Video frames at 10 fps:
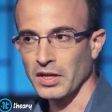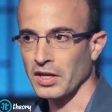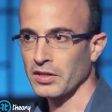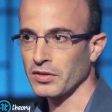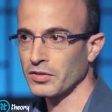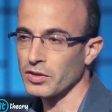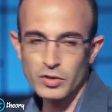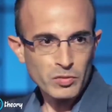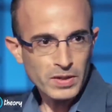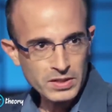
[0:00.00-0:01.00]
and
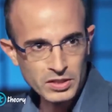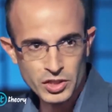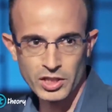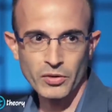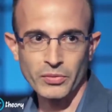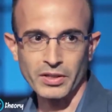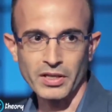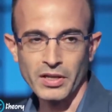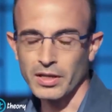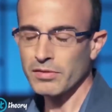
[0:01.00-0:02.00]
humans in general.